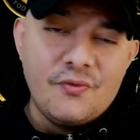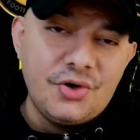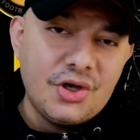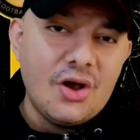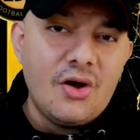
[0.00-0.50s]
So
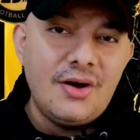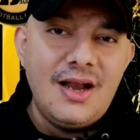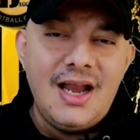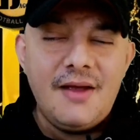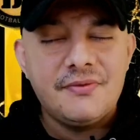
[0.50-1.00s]
Rudiger
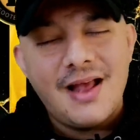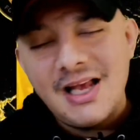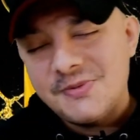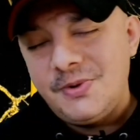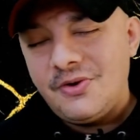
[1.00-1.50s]
on the left,
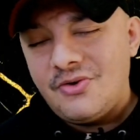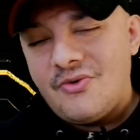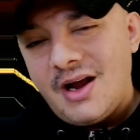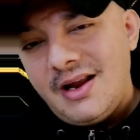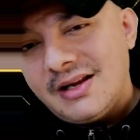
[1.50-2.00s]
Azpi on
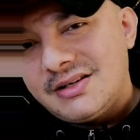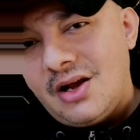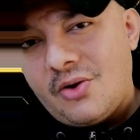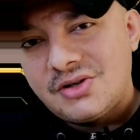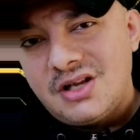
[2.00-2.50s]
the right, and
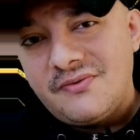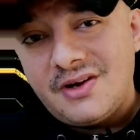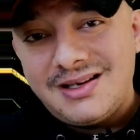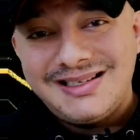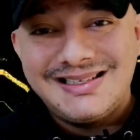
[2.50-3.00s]
Thiago
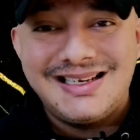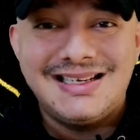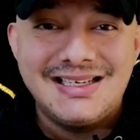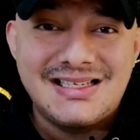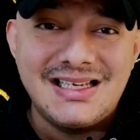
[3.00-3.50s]
Silva
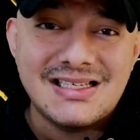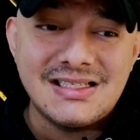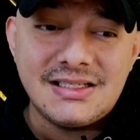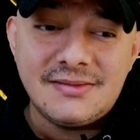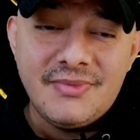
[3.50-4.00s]
down the
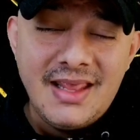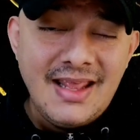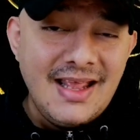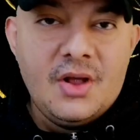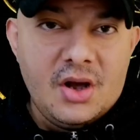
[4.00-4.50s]
center.
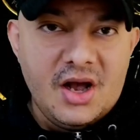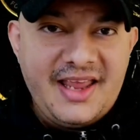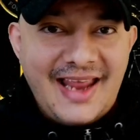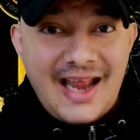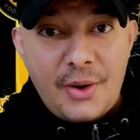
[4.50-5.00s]

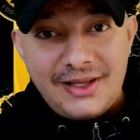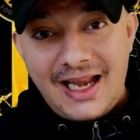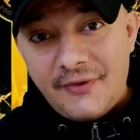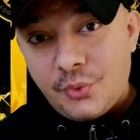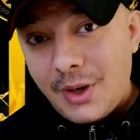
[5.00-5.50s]
Okay, now in
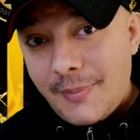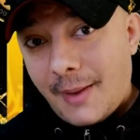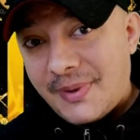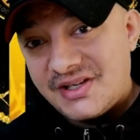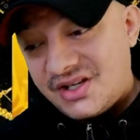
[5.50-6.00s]
the left wing
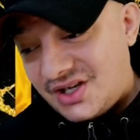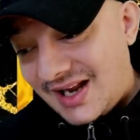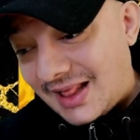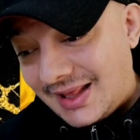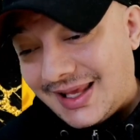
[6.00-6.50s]
back
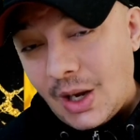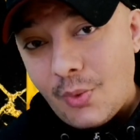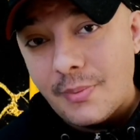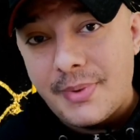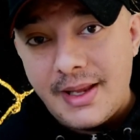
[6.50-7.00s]
position, I think
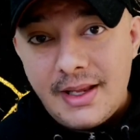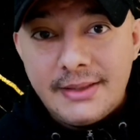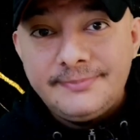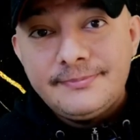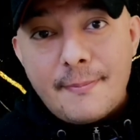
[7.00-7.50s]
it will
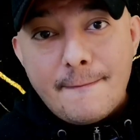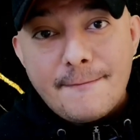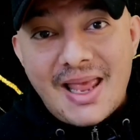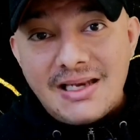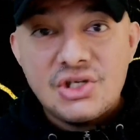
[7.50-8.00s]
be
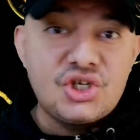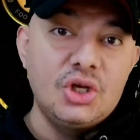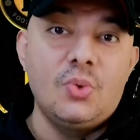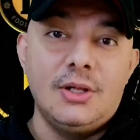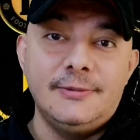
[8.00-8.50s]
Ben
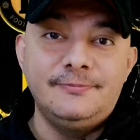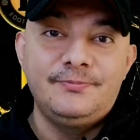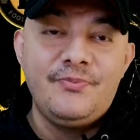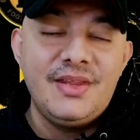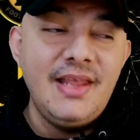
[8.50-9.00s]

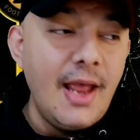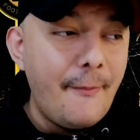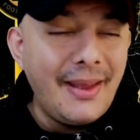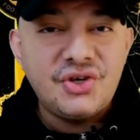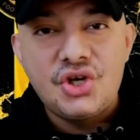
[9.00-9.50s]
Chilwell.
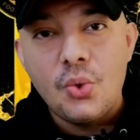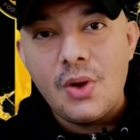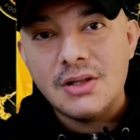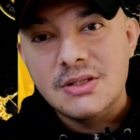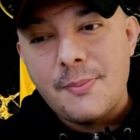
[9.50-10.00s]
Yeah, Ben
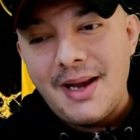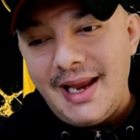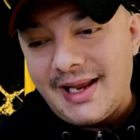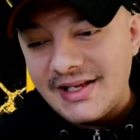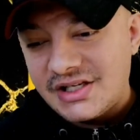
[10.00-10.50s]
Chilwell to
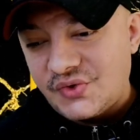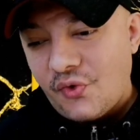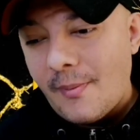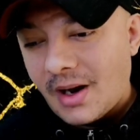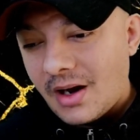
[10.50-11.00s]
play against his
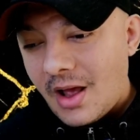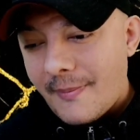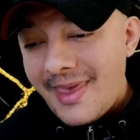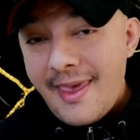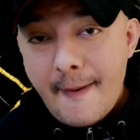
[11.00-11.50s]
former
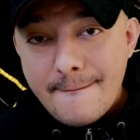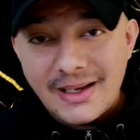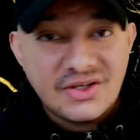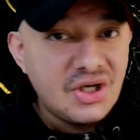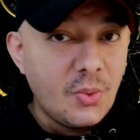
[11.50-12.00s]
club.
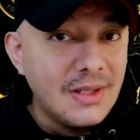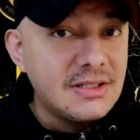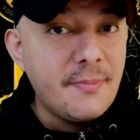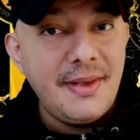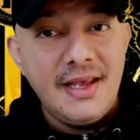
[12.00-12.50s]
Ben
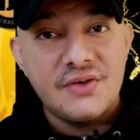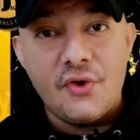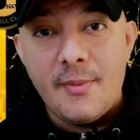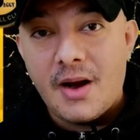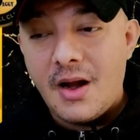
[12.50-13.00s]
Chilwell to beat his
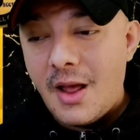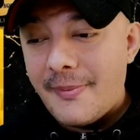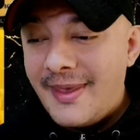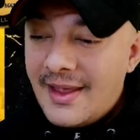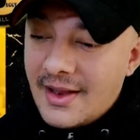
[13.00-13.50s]
former
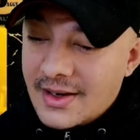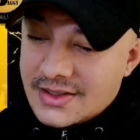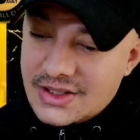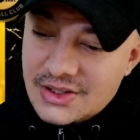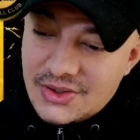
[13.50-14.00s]
club
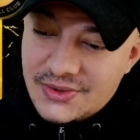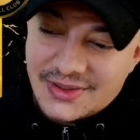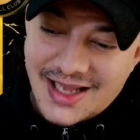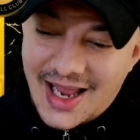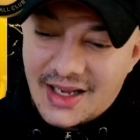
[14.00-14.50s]

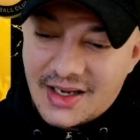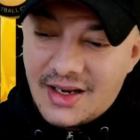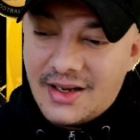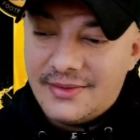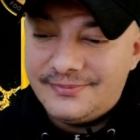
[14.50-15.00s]
to kind
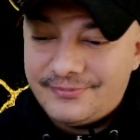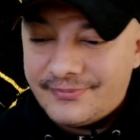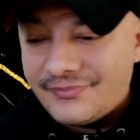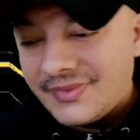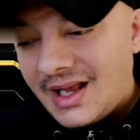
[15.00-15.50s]
of,
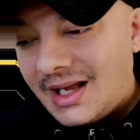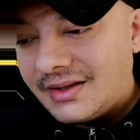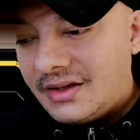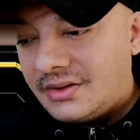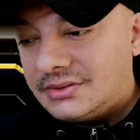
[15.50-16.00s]

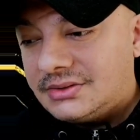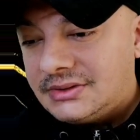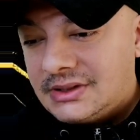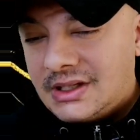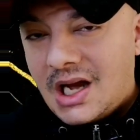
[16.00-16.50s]
I don't
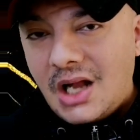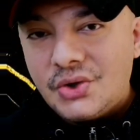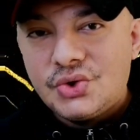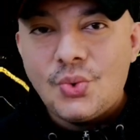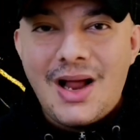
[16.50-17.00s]
know,
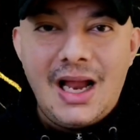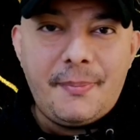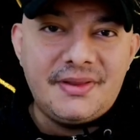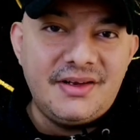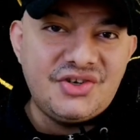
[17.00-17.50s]
undo what
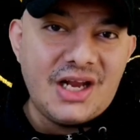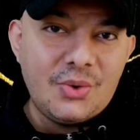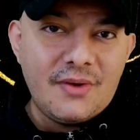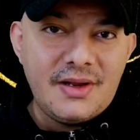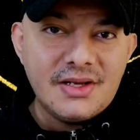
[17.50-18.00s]
happened in
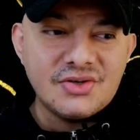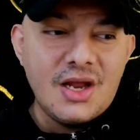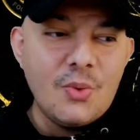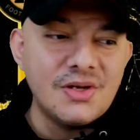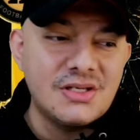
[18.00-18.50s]
January.
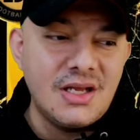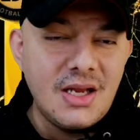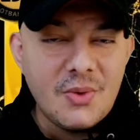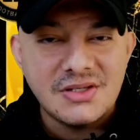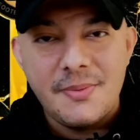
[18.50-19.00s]
So he wants
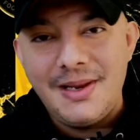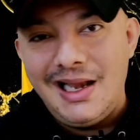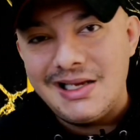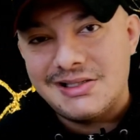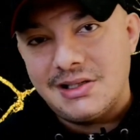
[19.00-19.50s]
to
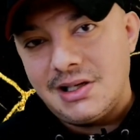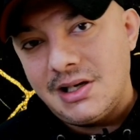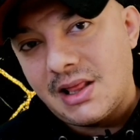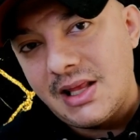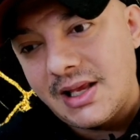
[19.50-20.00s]
beat Leicester,
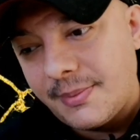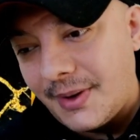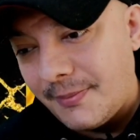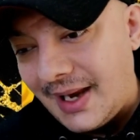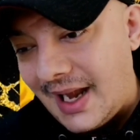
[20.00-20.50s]
and I
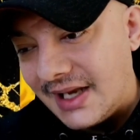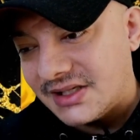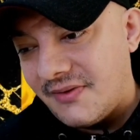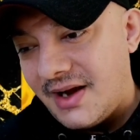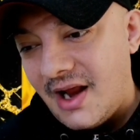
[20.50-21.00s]
think beating
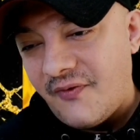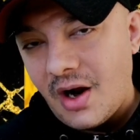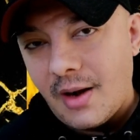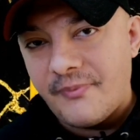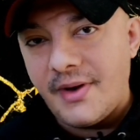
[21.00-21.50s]
Leicester in the
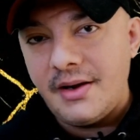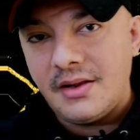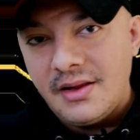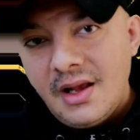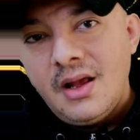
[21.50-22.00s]
FA Cup
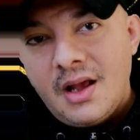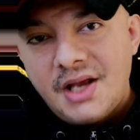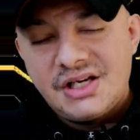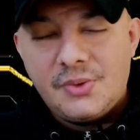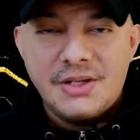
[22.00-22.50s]
final
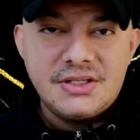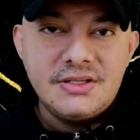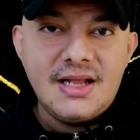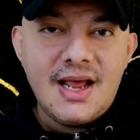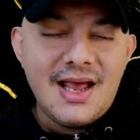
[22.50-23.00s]
is a good way
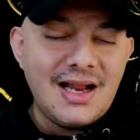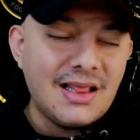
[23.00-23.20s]
to do that.